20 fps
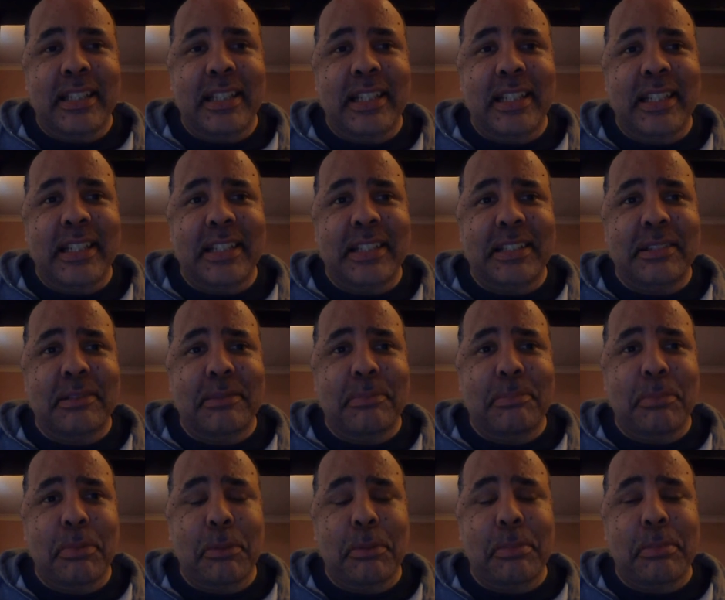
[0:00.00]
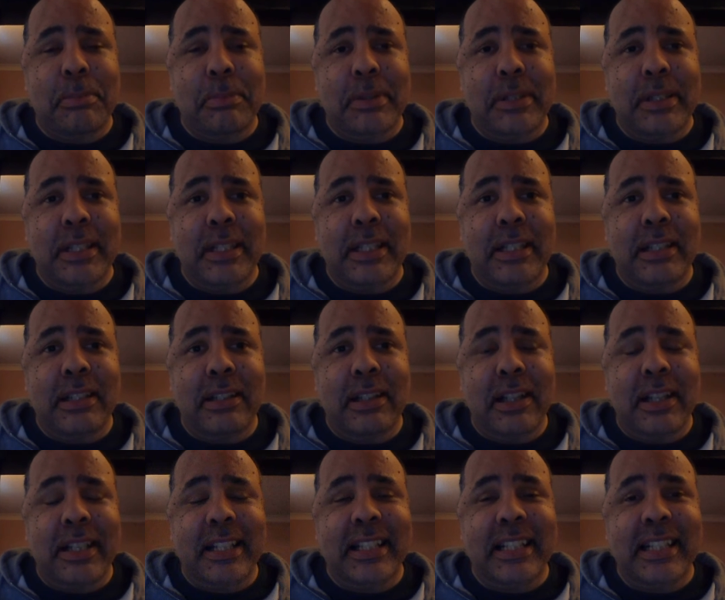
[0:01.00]
then it's probably
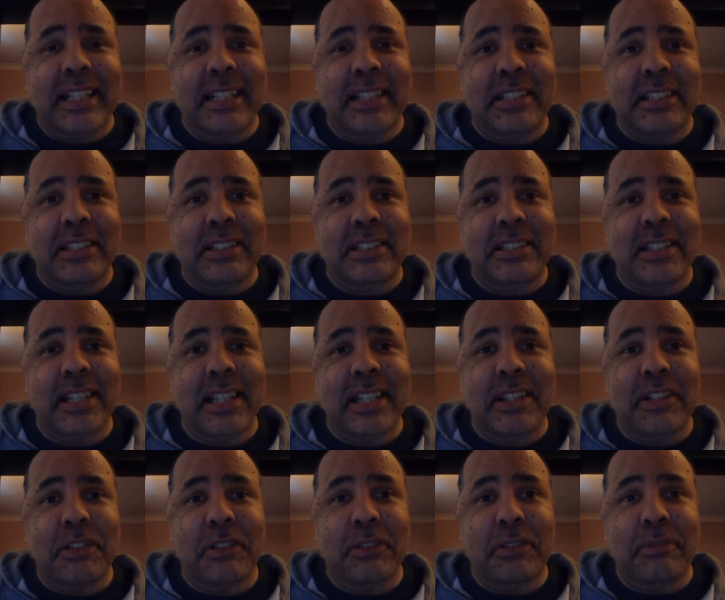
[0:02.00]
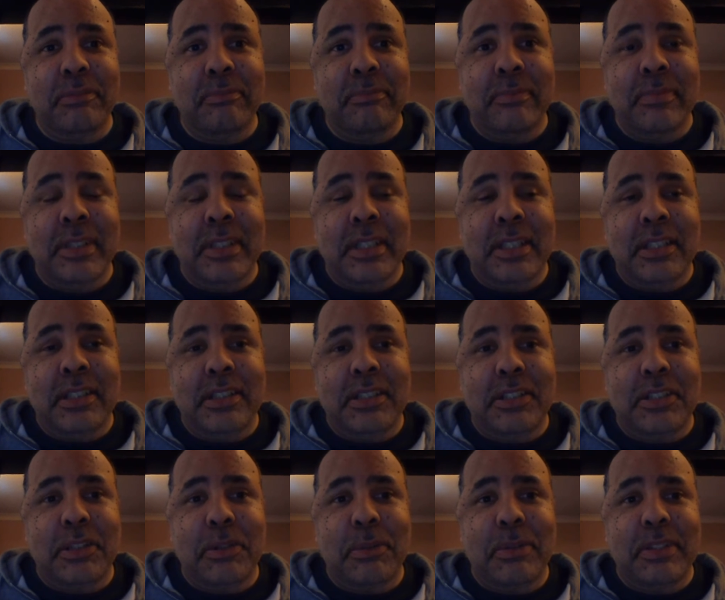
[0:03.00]
likely to stay gone.
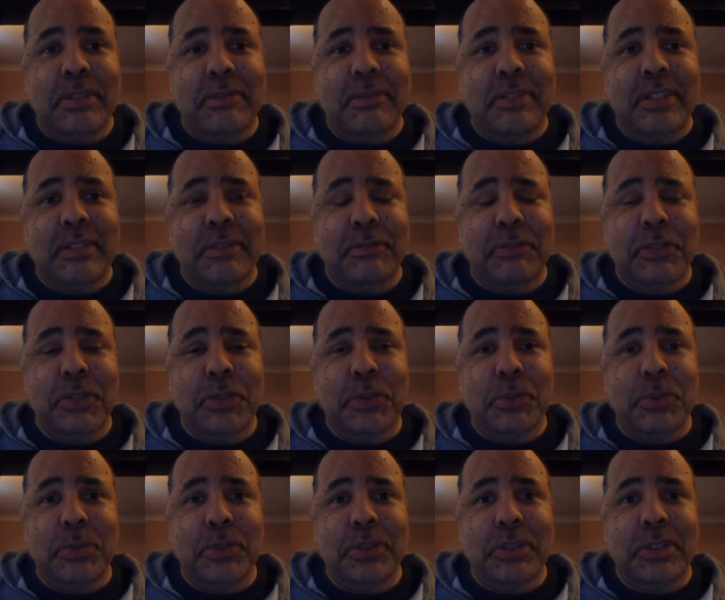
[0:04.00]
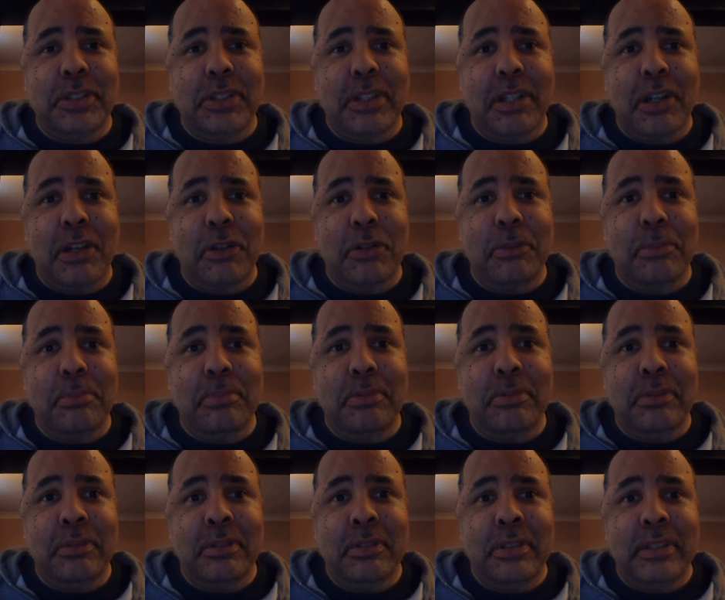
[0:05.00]
So it's difficult to hope
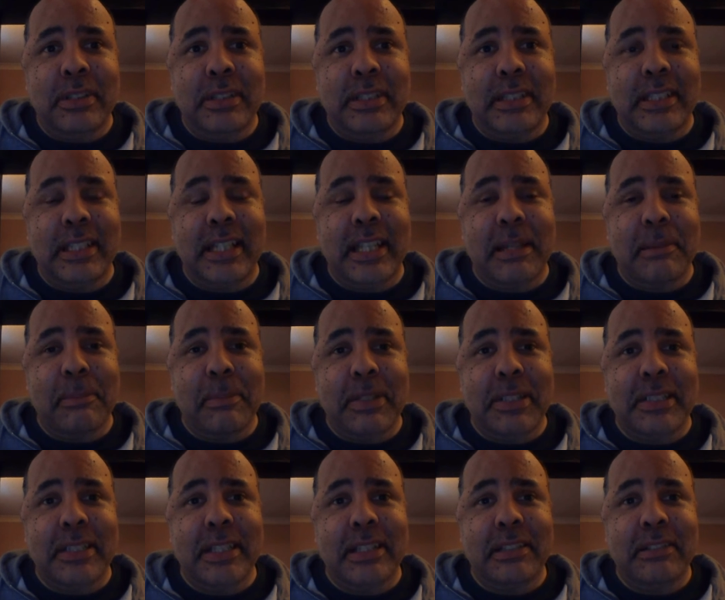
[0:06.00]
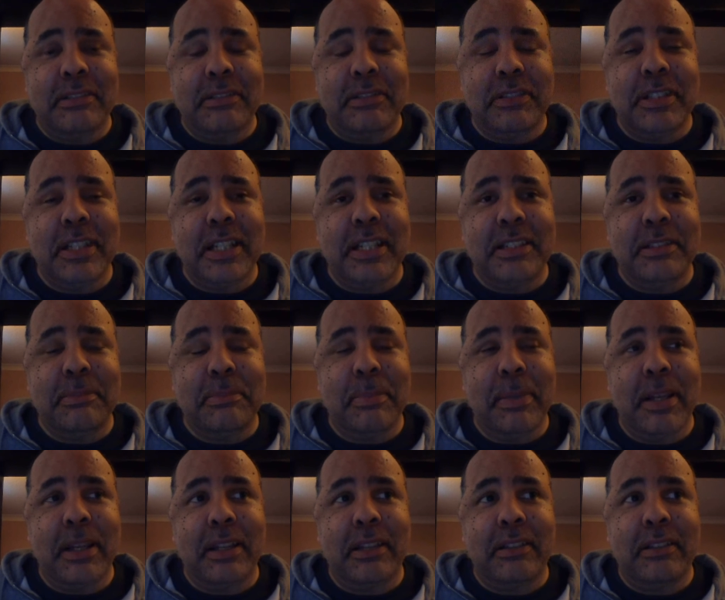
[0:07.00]
to get my sense of taste
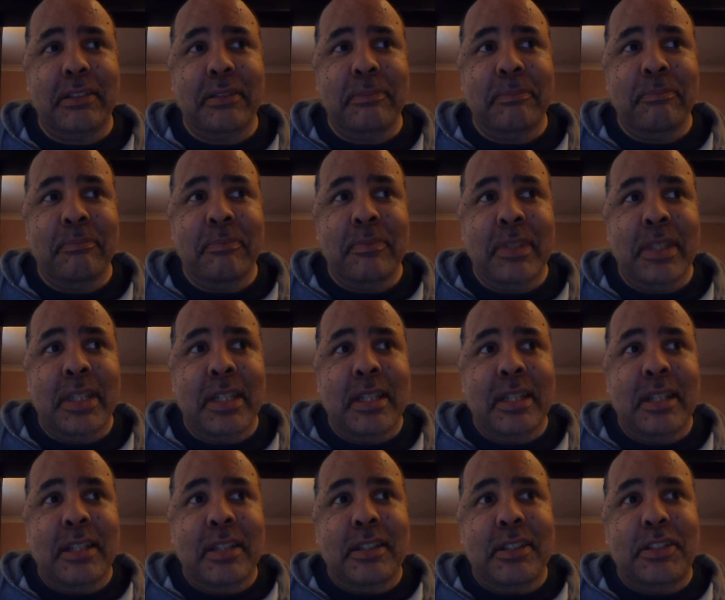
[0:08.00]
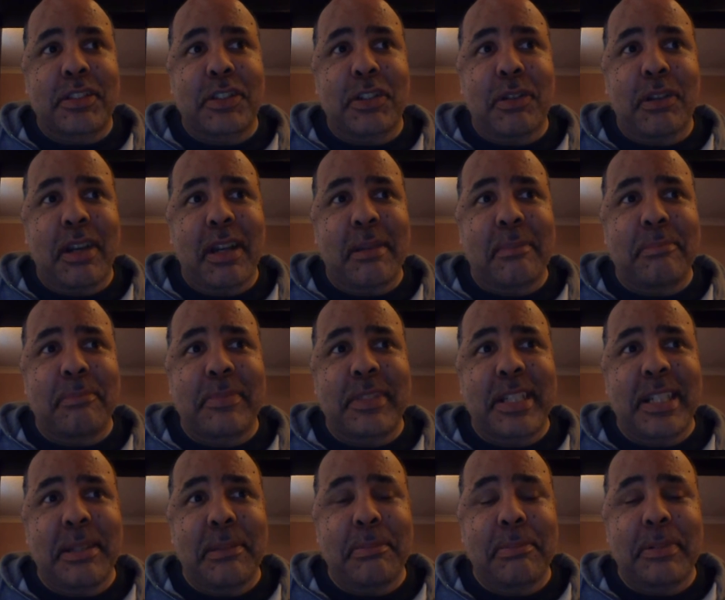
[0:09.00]
back. So I'm
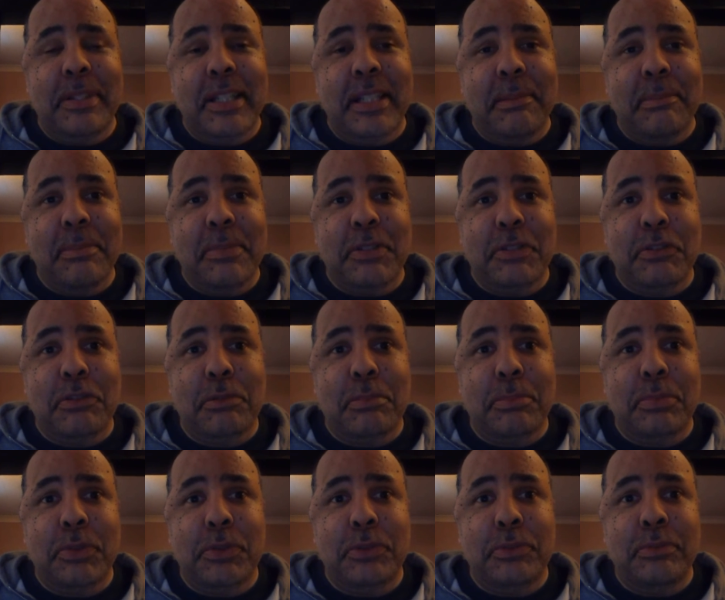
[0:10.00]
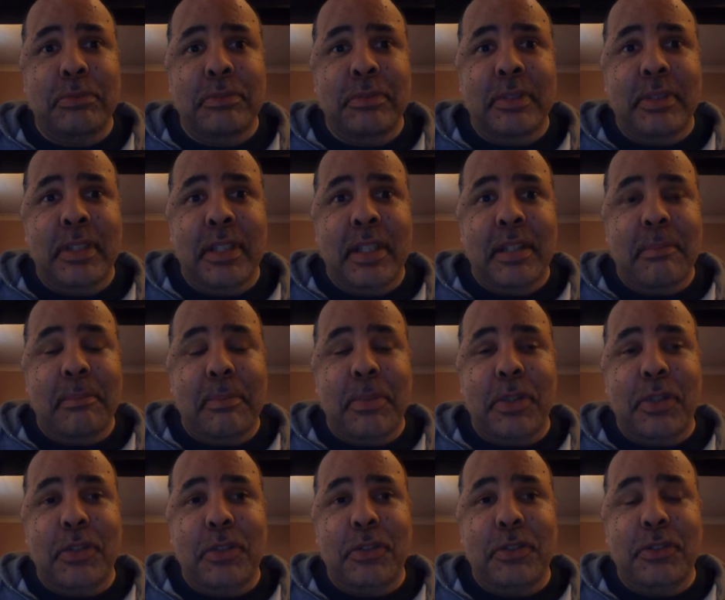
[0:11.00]
deeply miserable
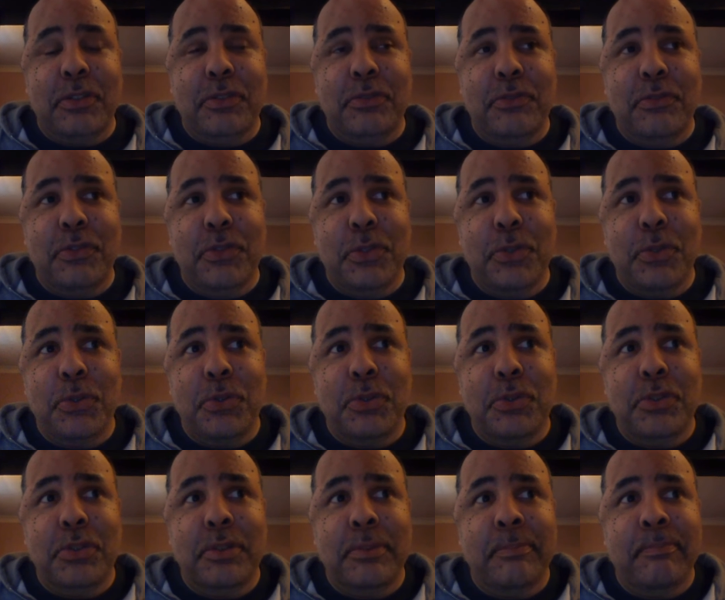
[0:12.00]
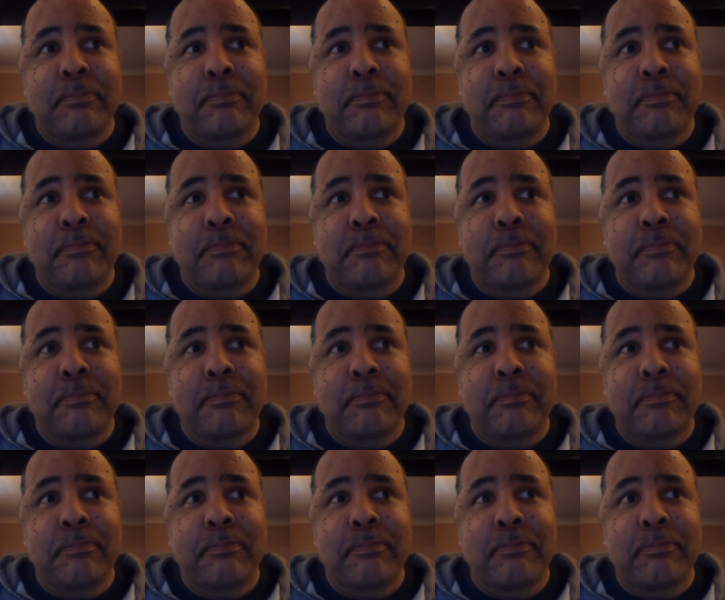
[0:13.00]
because food